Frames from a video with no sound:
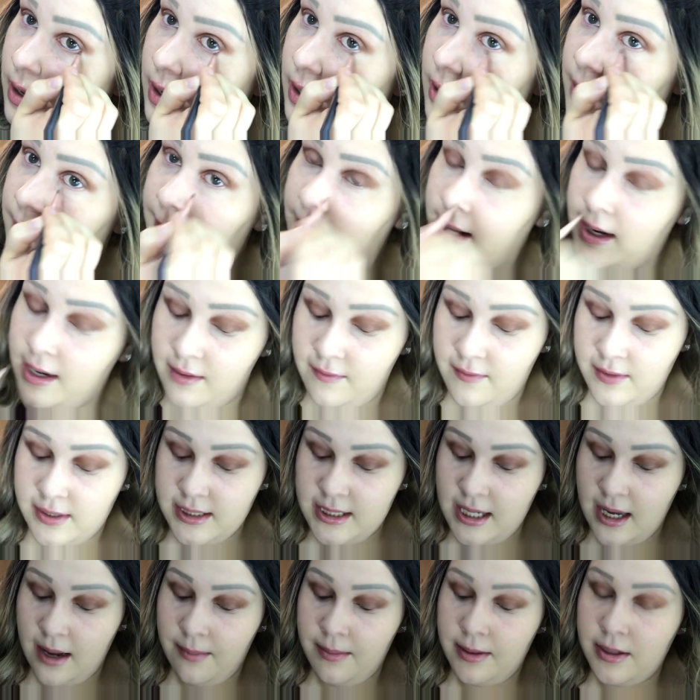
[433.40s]
I might even
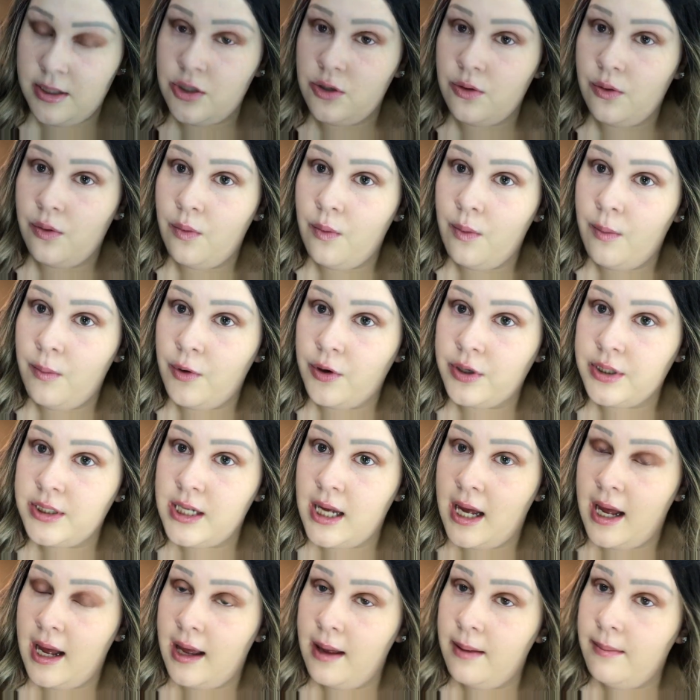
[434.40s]
dab and do it one more
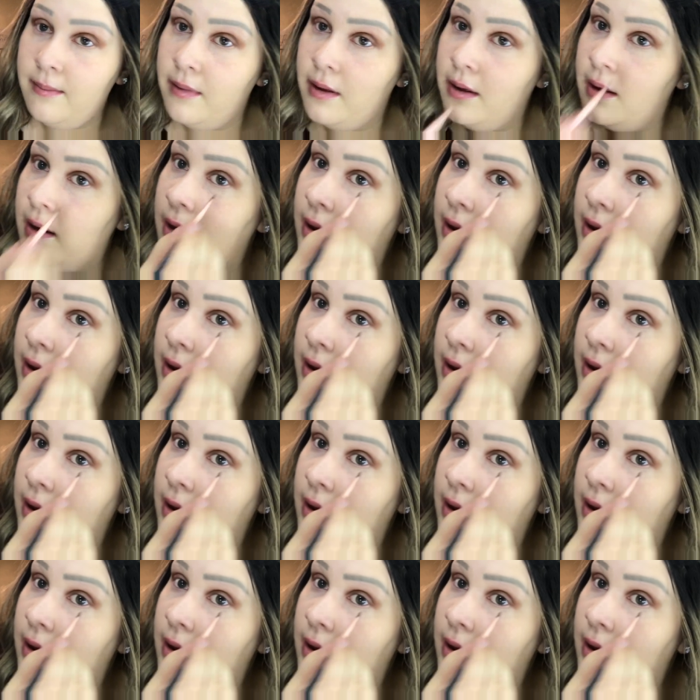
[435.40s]
time.